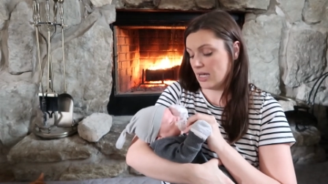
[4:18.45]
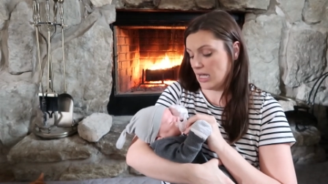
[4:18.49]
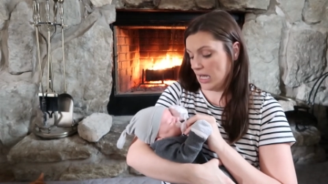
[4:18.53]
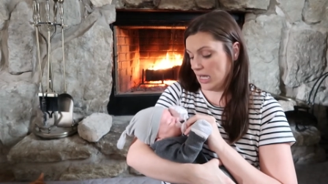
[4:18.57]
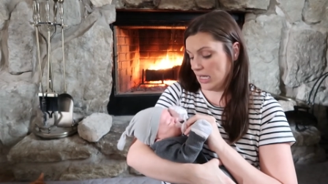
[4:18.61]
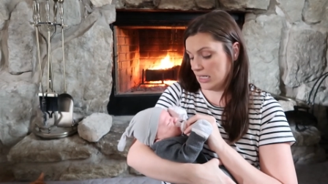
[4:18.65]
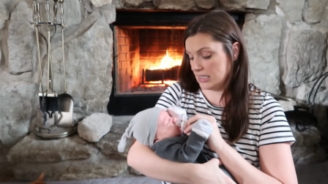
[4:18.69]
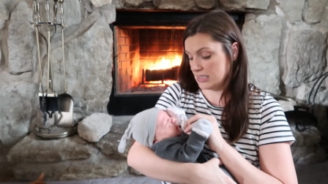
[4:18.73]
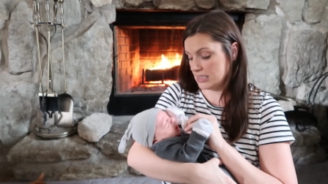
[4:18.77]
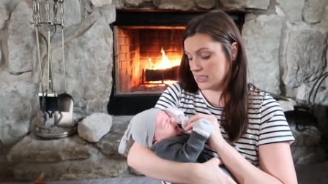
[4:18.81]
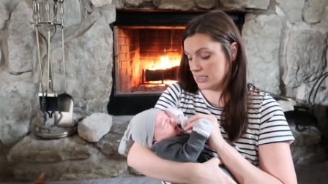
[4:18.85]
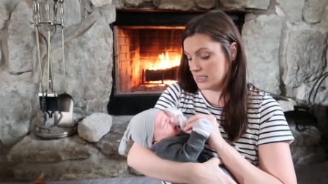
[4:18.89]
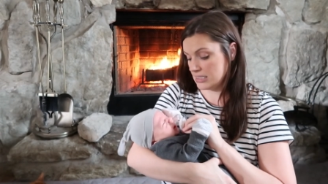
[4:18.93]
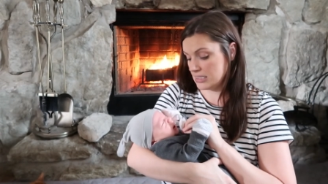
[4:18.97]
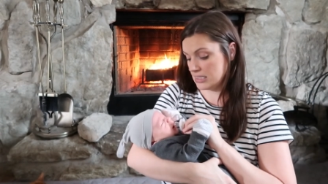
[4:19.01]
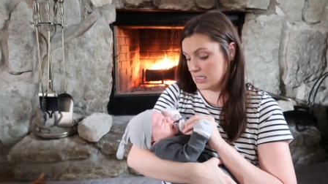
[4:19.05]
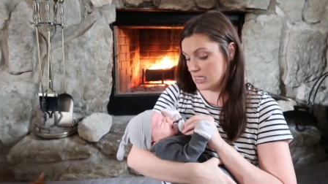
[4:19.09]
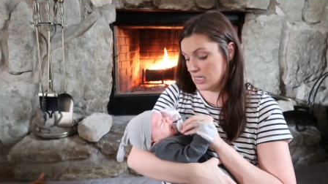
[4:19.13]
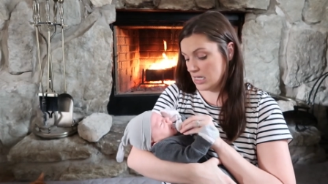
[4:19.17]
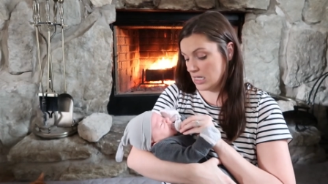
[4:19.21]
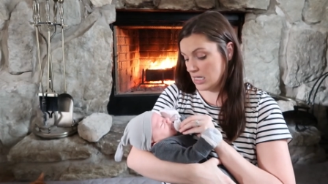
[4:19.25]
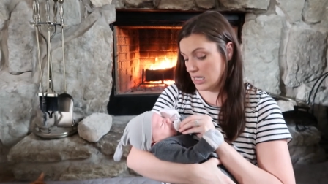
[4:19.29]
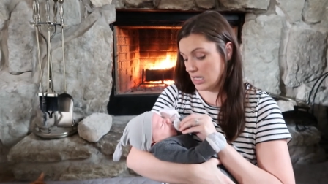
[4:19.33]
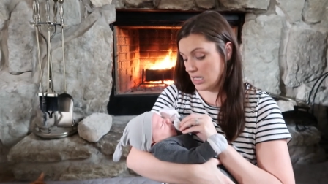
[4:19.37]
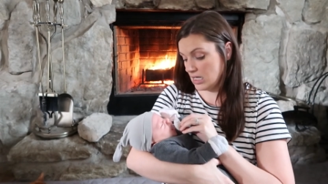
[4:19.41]
and
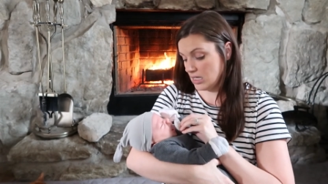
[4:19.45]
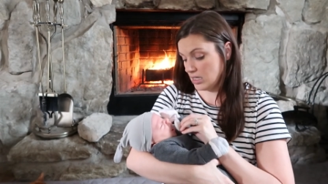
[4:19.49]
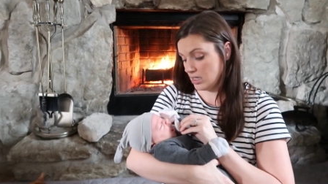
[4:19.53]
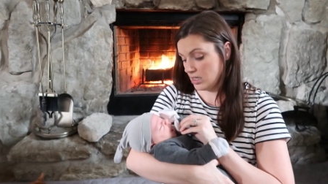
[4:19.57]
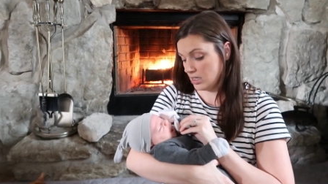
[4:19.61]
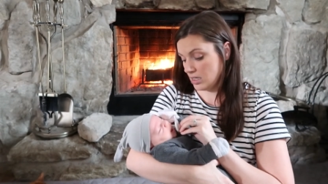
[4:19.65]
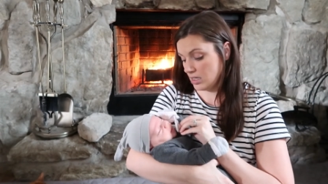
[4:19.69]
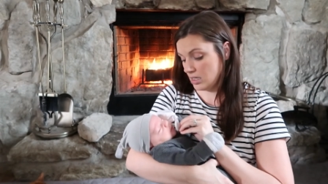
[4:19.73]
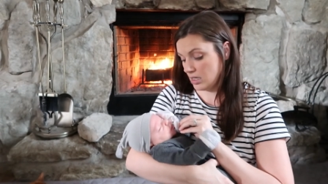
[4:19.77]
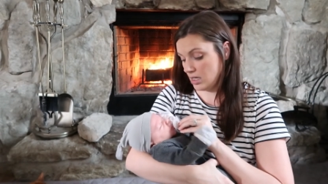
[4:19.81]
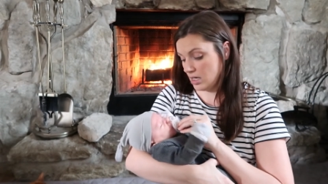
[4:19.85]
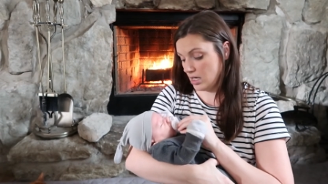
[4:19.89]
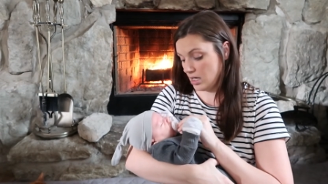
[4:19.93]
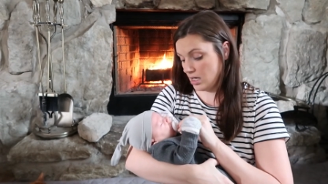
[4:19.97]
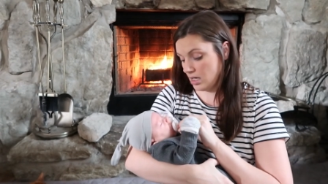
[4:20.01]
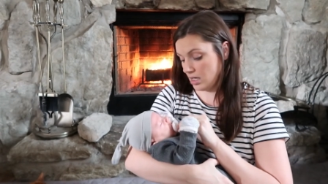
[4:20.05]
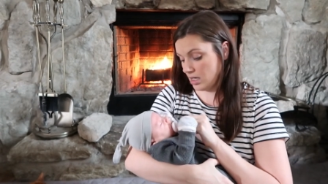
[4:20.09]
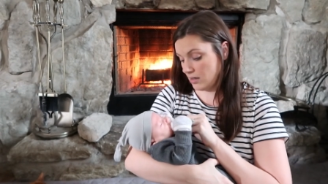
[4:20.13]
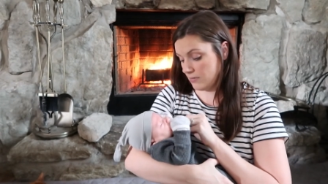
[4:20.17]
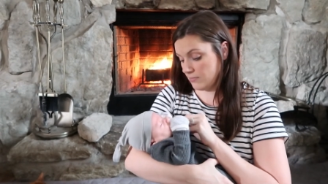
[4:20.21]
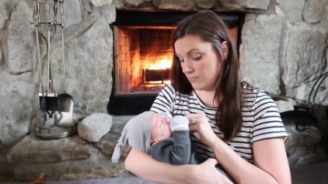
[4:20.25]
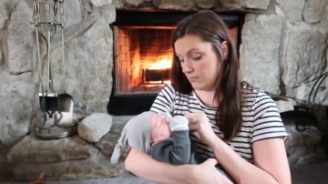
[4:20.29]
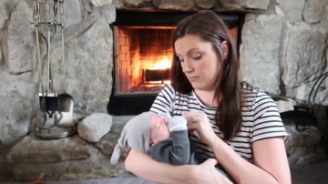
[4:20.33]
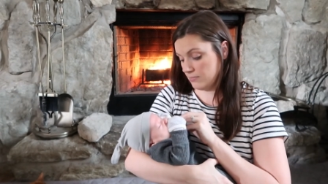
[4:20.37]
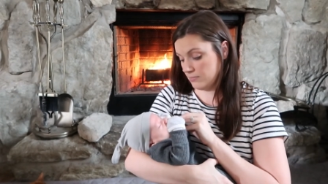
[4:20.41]
see
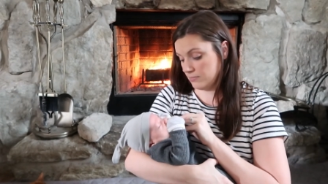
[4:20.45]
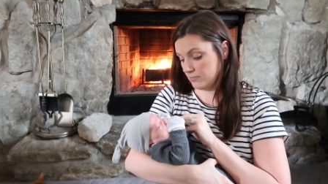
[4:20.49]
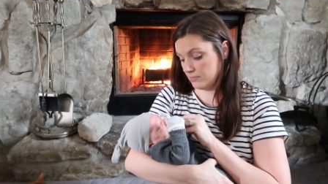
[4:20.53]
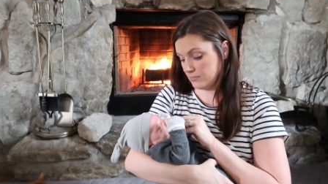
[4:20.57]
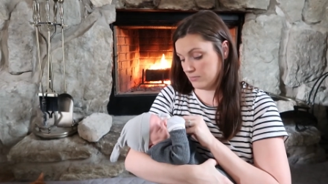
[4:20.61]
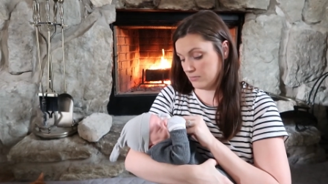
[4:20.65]
um,